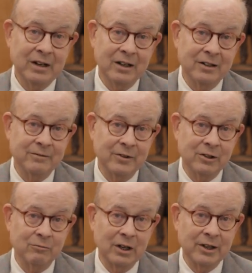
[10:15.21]
have
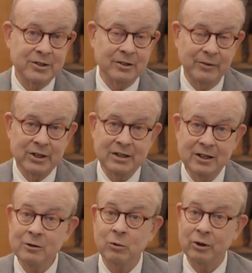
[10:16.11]
uh, relatively
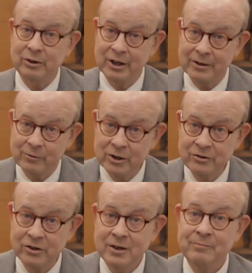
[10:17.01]
equal
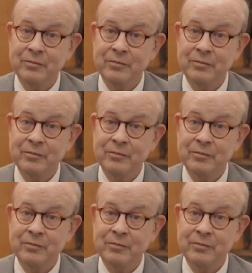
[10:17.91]
leverage.